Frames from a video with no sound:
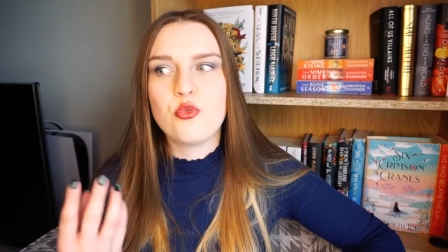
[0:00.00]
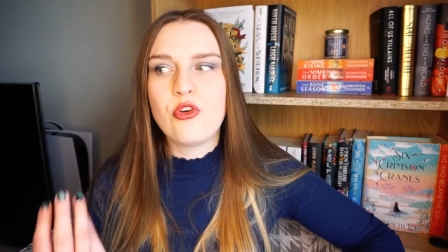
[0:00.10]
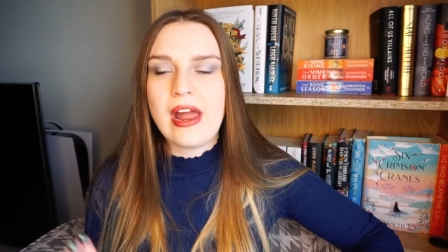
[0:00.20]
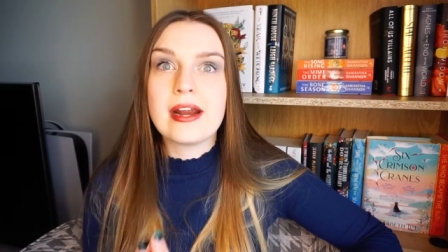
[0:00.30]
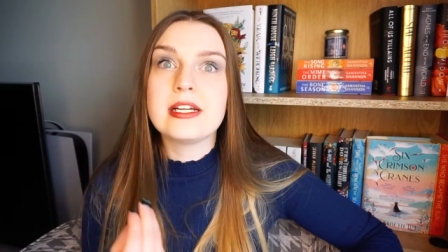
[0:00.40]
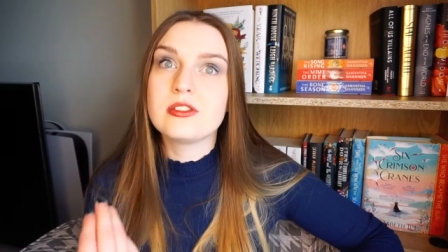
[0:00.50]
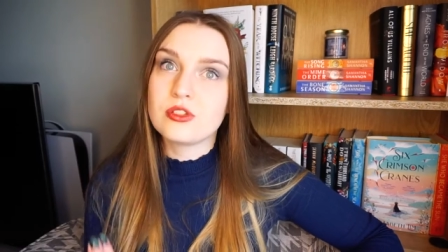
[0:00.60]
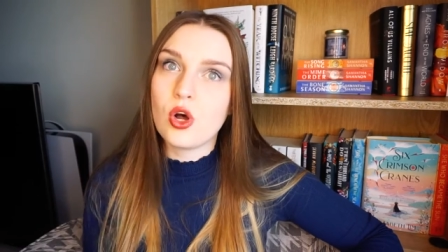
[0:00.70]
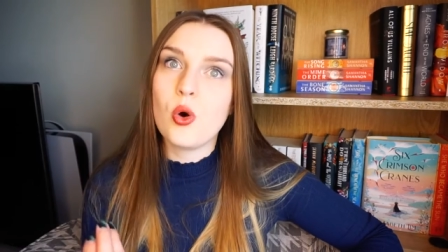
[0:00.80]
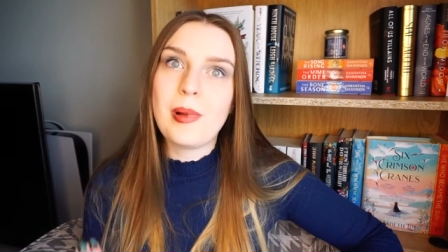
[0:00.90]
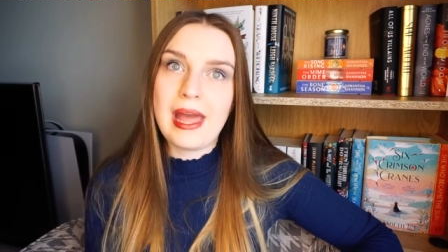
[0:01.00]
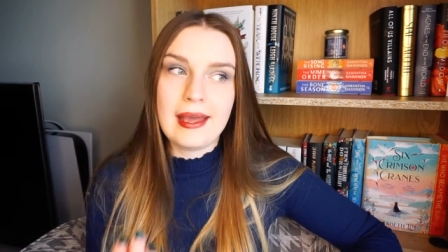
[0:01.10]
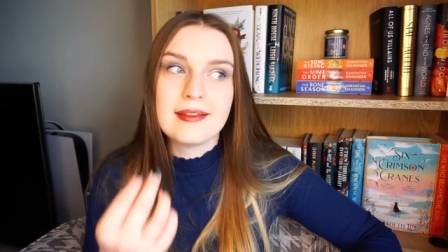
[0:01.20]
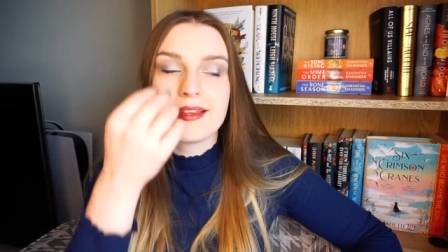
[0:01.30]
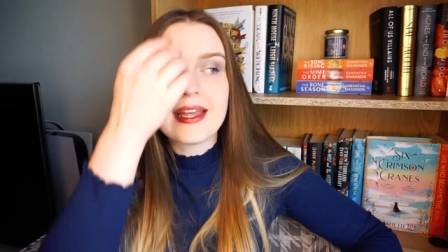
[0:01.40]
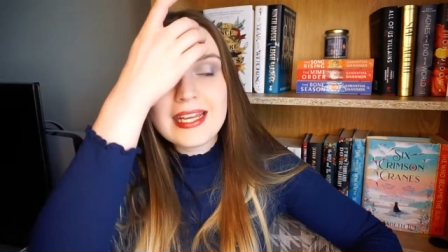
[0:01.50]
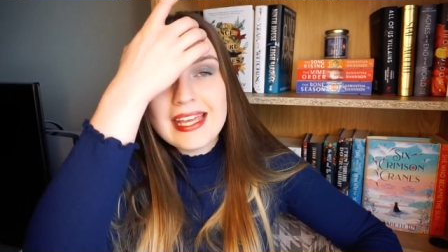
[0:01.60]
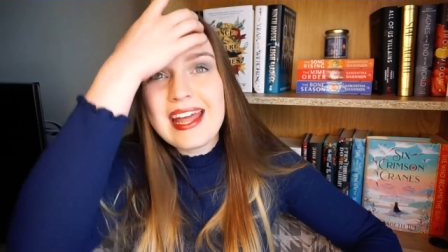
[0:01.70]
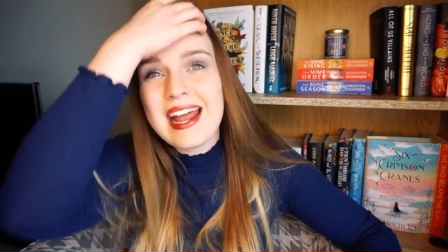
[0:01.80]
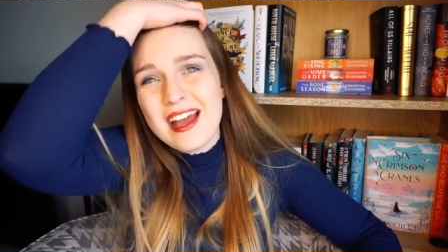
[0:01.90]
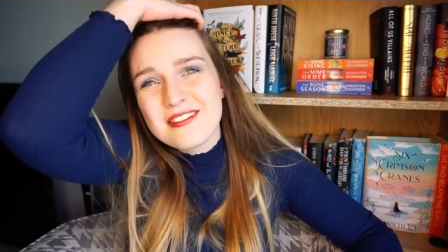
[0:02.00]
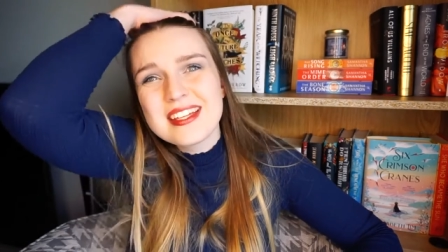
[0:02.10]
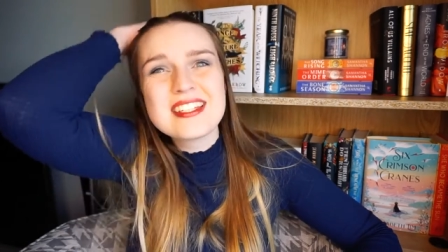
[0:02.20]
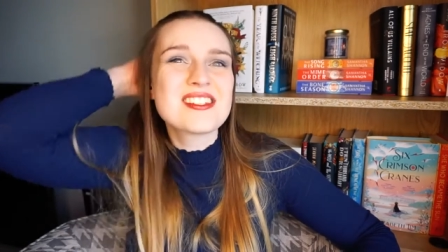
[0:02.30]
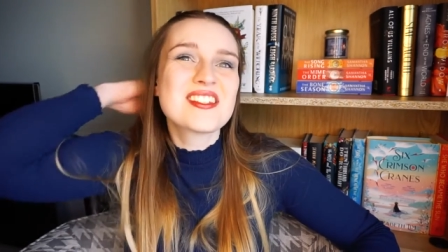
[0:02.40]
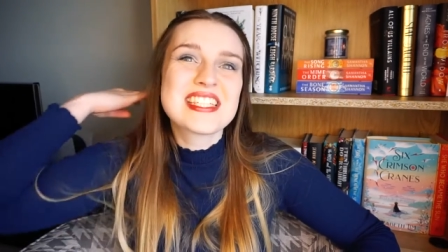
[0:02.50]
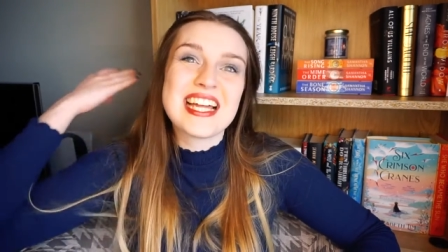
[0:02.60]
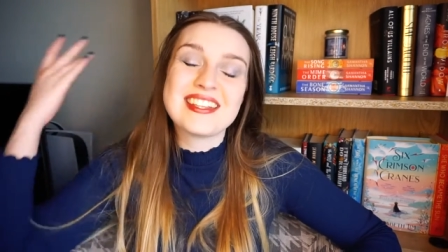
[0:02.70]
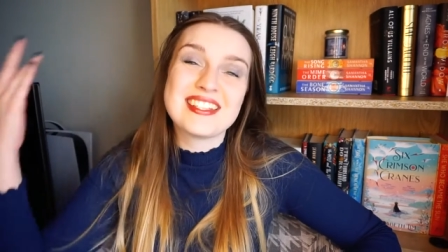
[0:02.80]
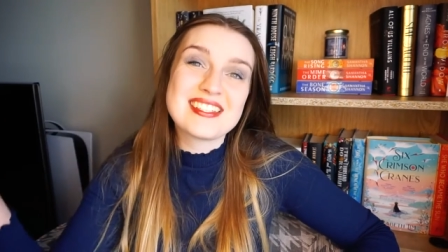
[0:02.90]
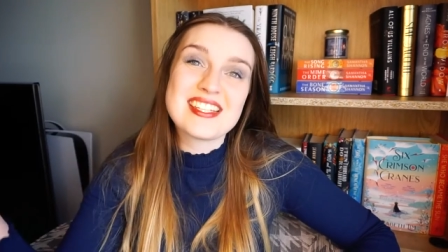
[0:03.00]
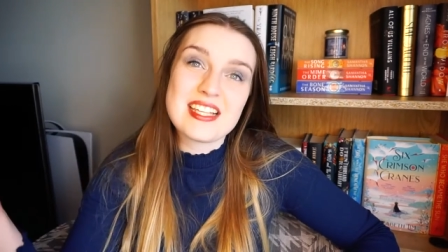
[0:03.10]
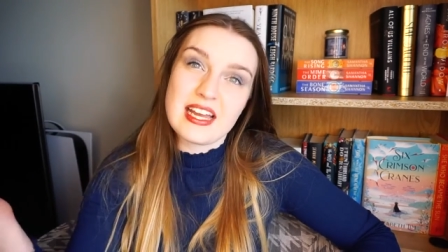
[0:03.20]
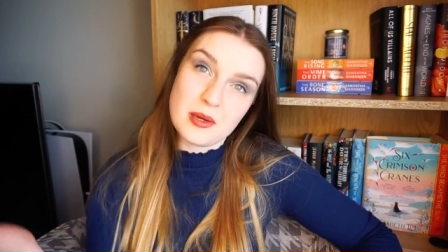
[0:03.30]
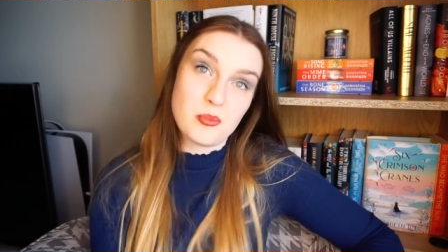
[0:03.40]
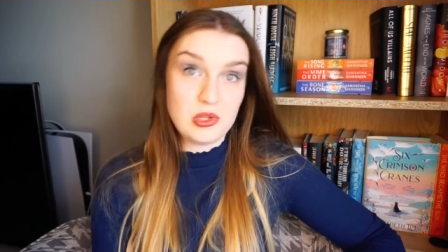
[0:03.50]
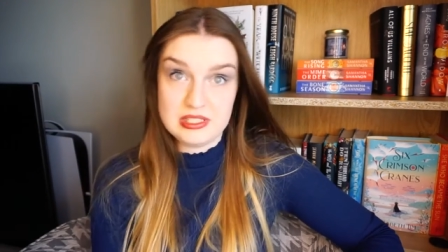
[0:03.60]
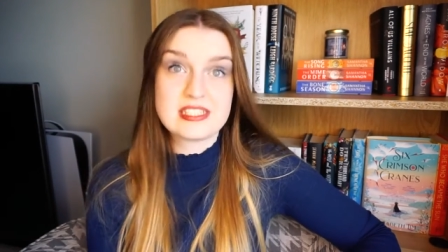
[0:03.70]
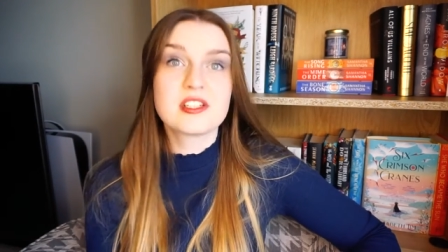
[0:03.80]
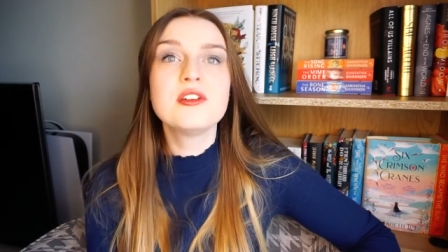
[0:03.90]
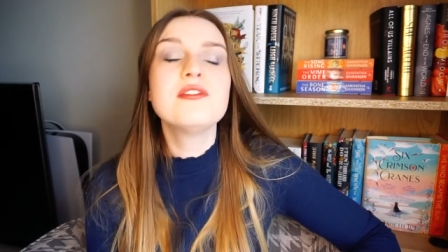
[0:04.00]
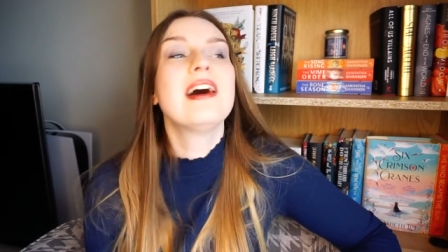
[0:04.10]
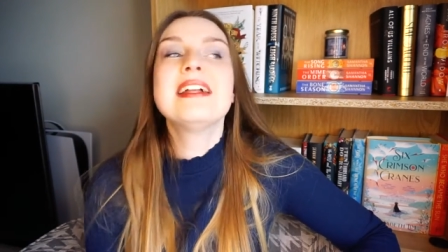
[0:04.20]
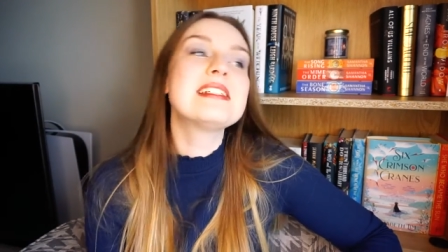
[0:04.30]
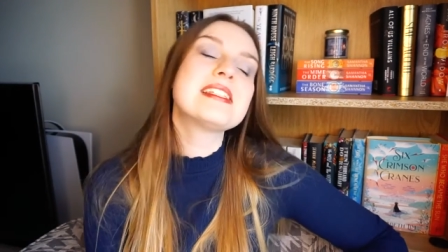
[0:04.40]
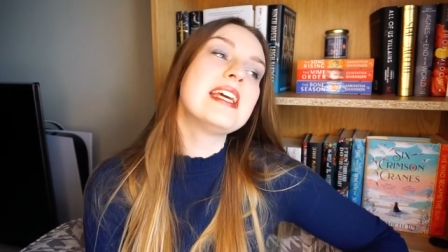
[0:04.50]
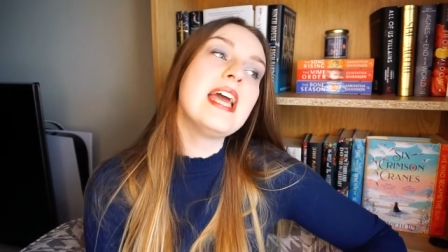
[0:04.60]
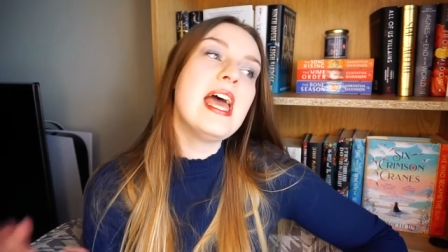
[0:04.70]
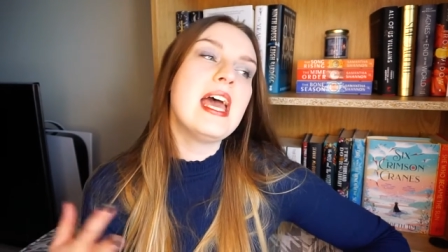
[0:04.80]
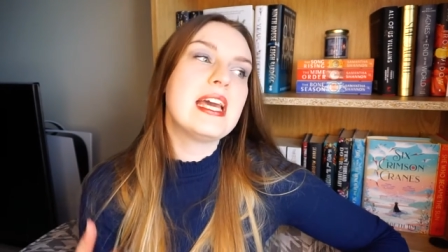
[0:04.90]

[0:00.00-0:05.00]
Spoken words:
very slow pace. And again, I think it's just that this is like a political fantasy.